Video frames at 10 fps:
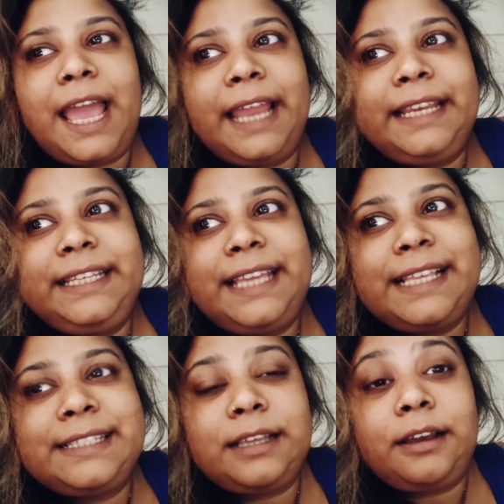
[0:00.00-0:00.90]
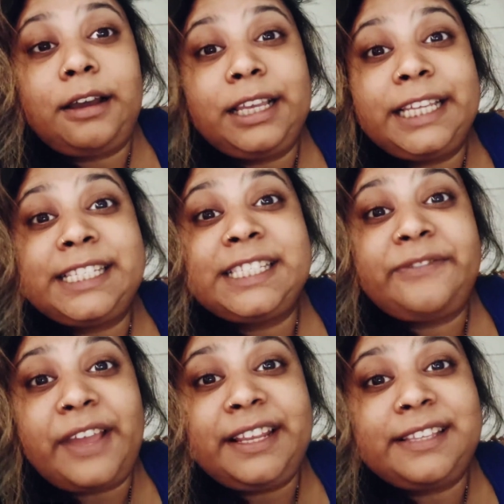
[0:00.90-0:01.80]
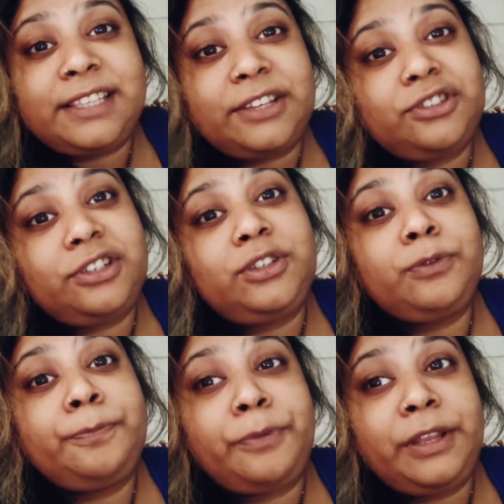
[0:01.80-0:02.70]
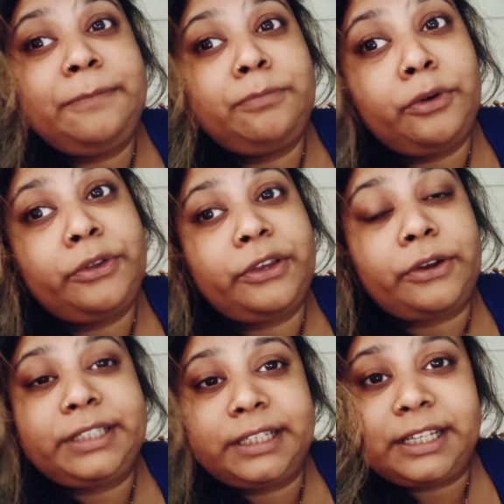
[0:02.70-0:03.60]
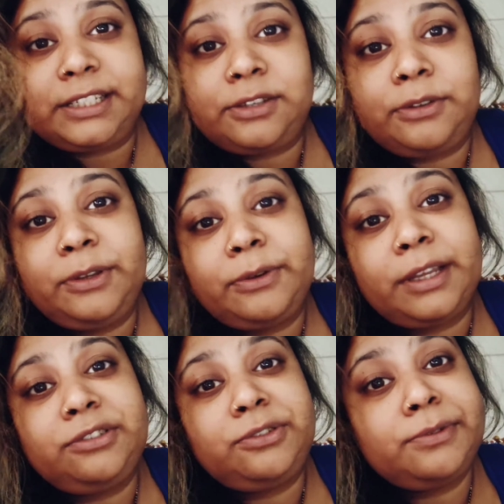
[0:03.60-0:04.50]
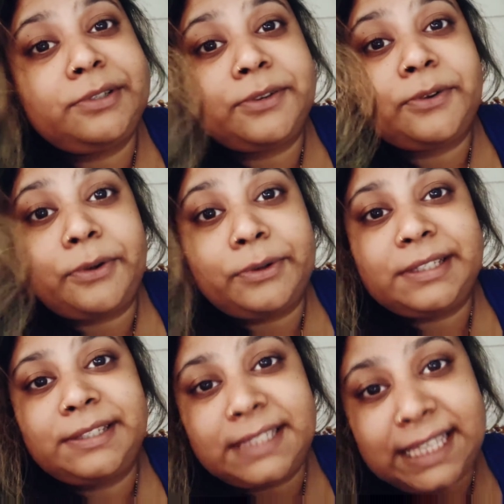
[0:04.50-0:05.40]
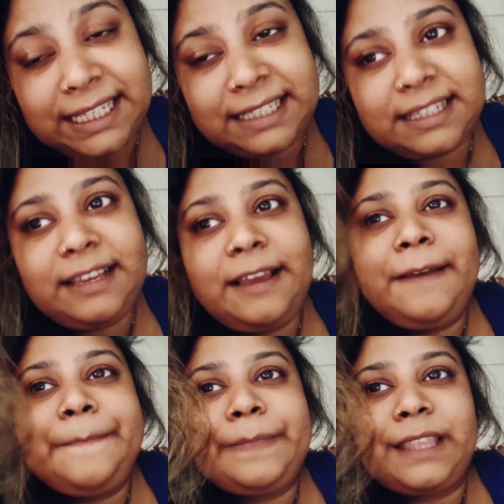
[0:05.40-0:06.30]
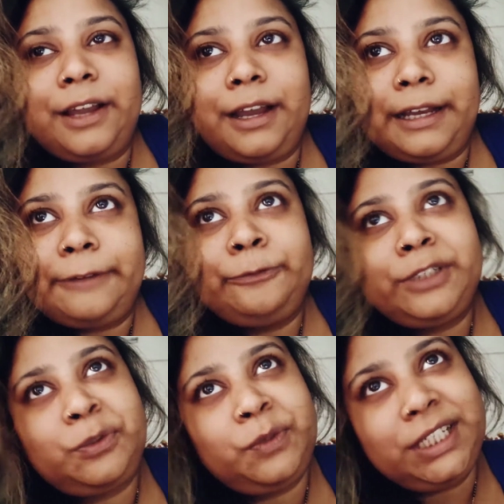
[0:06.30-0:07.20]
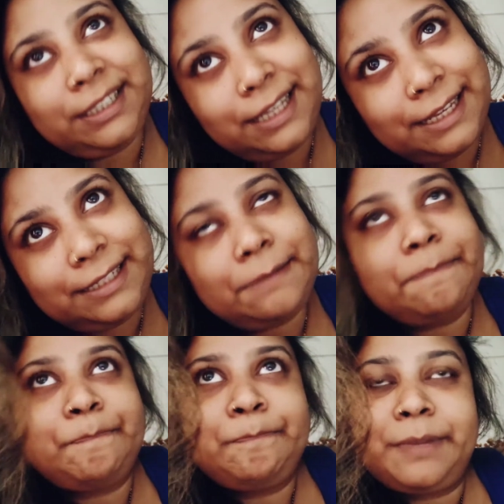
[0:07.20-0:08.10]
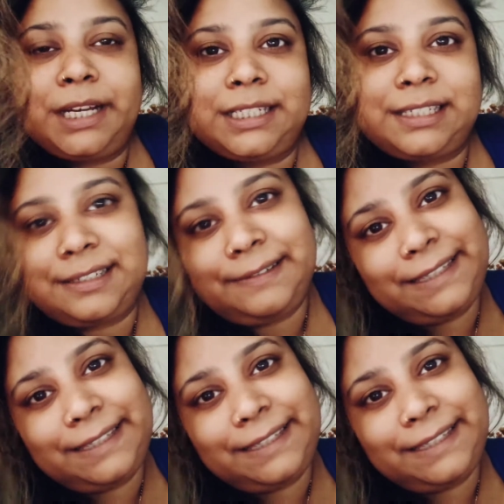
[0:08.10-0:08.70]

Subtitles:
And yes, it is very essential to pre-book your ticket so you can choose your own seat, which we did. But